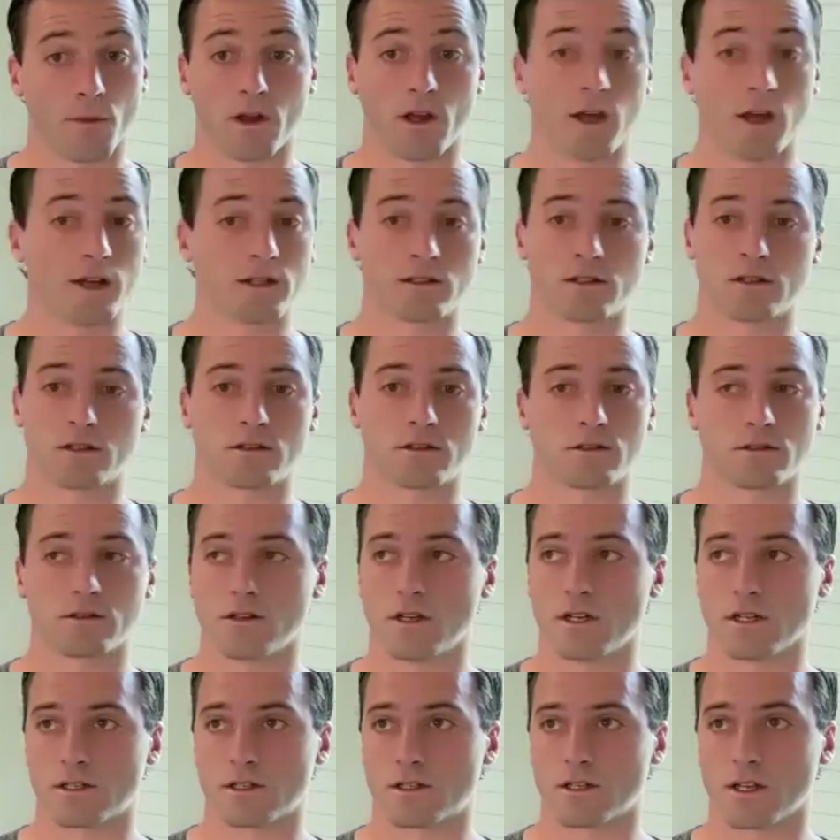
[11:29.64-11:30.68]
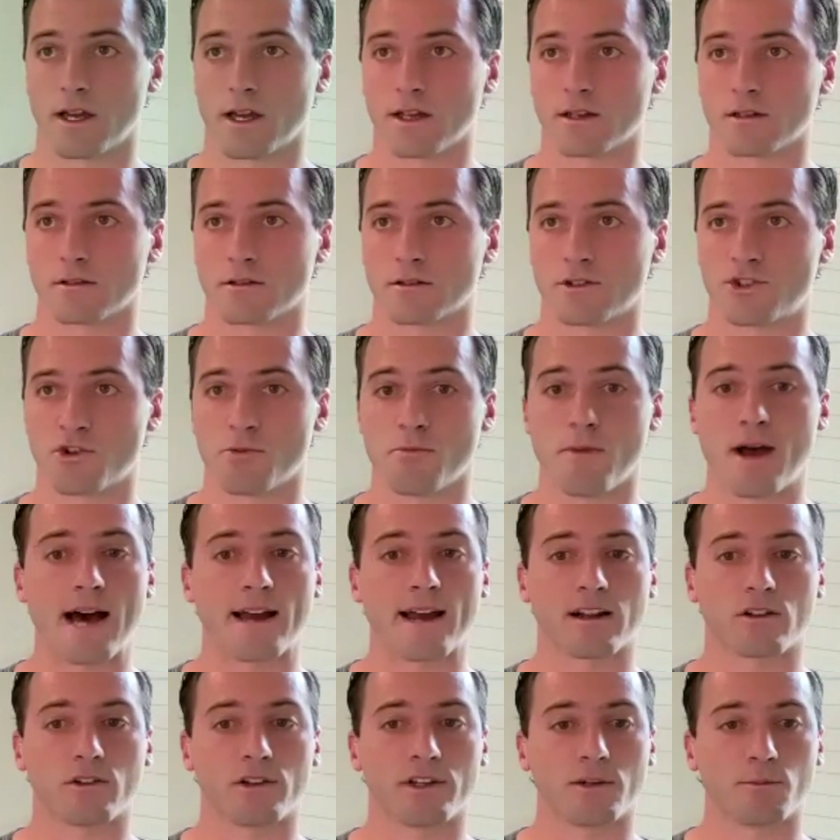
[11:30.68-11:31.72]
It's like
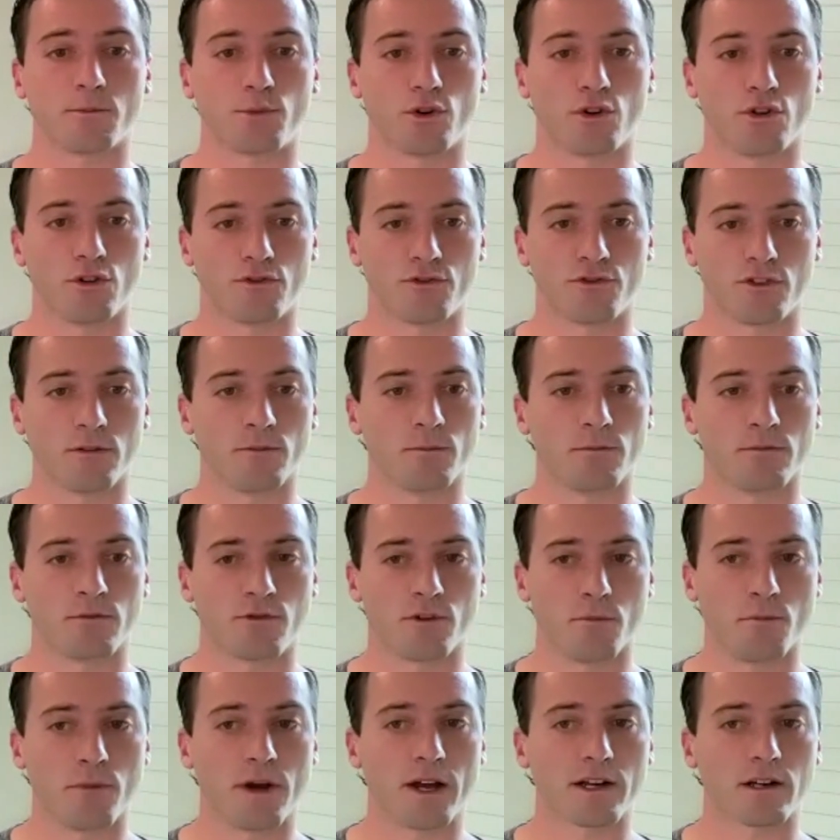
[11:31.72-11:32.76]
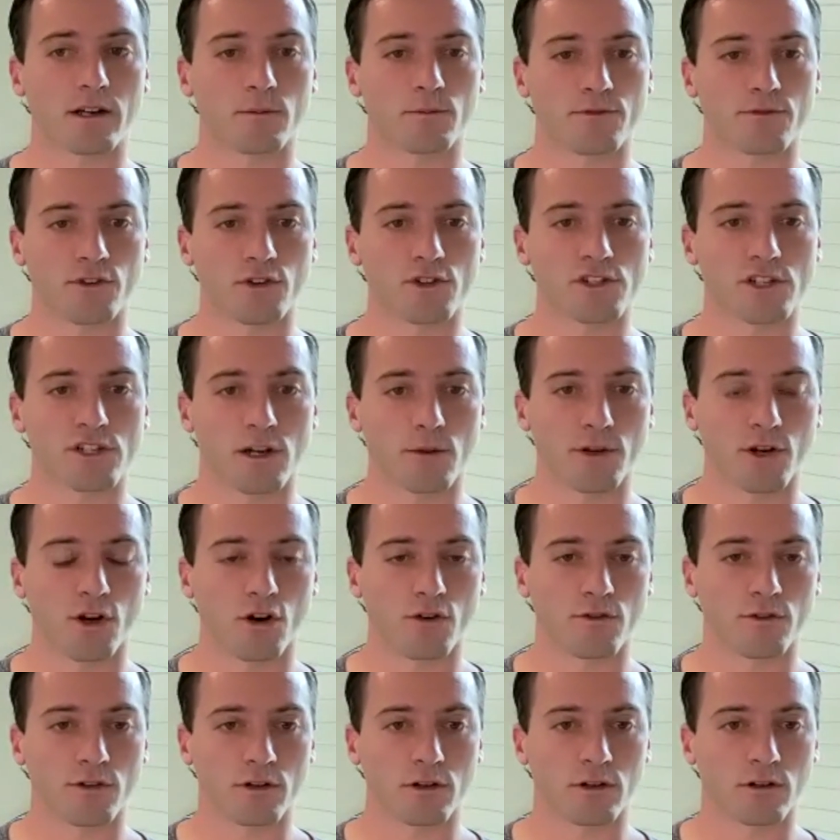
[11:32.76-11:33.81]
dramatically improved from Beckham first coming
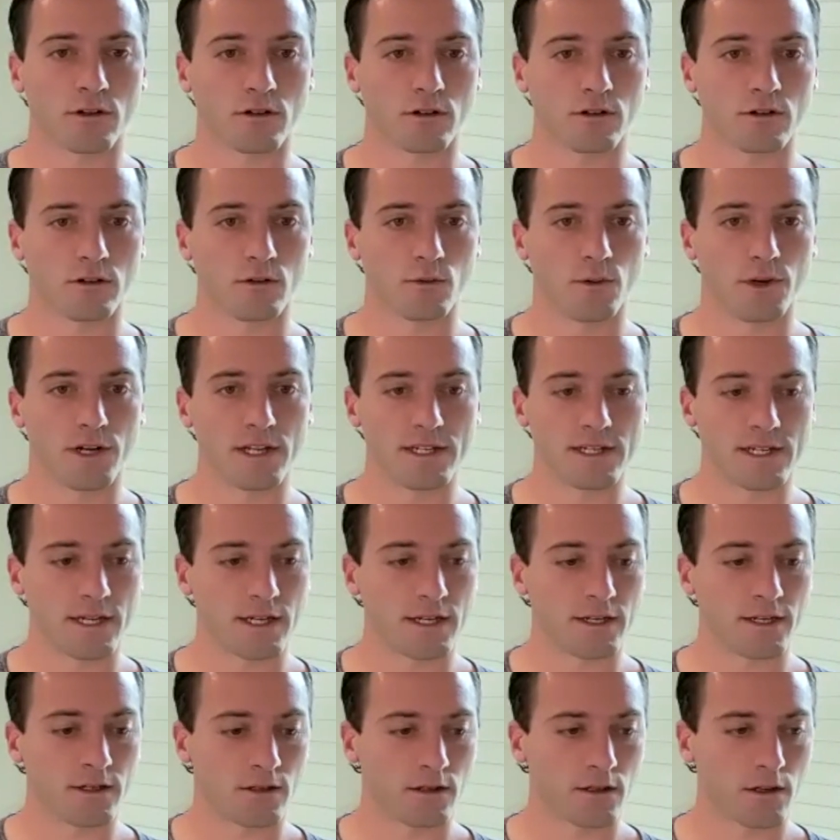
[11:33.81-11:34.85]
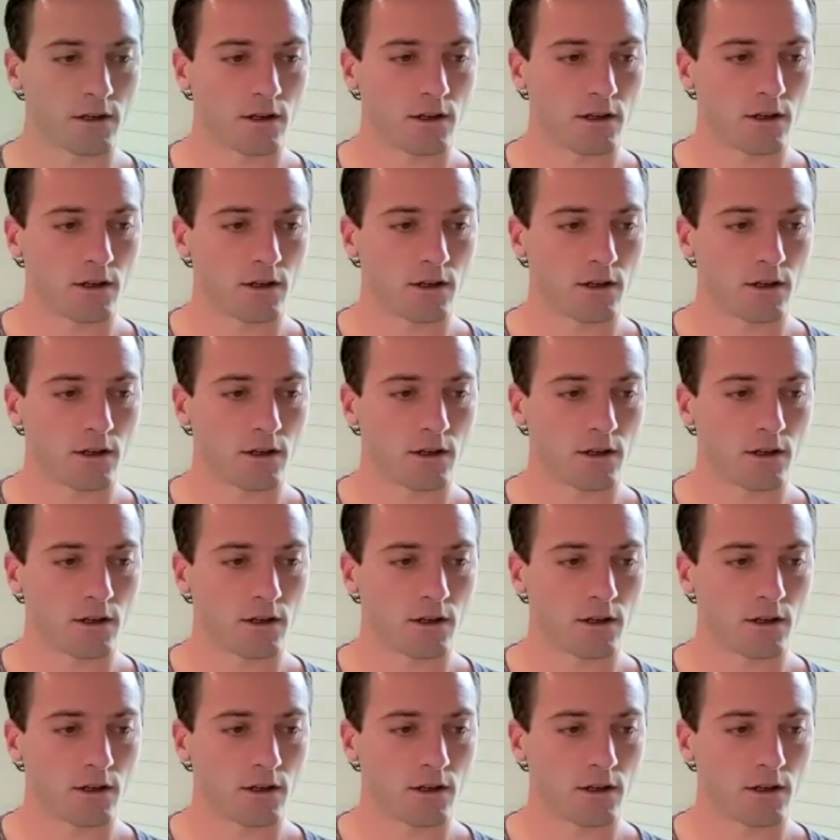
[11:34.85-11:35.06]
over when he did.